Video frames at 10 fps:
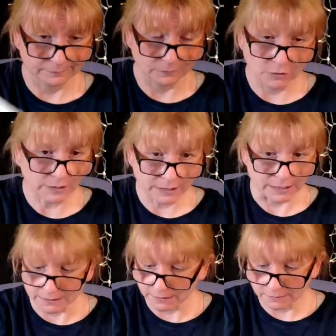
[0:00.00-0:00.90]
Really
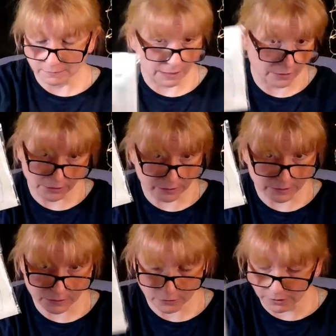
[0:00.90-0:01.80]
nice. And
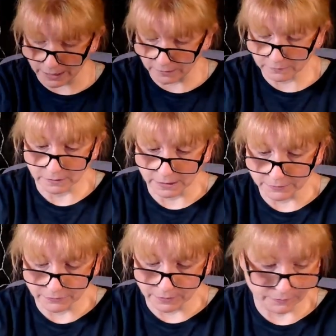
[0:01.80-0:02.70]
these are great.
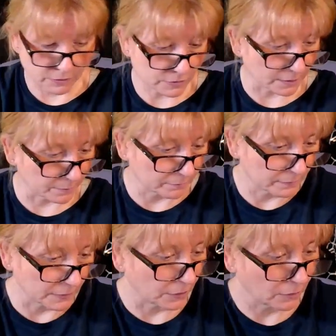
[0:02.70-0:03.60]
I've used them.
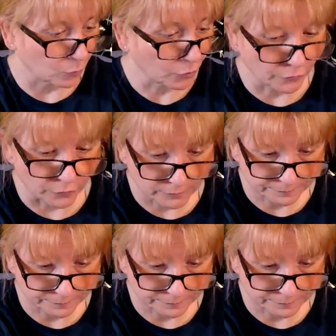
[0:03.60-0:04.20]
They're wonderful.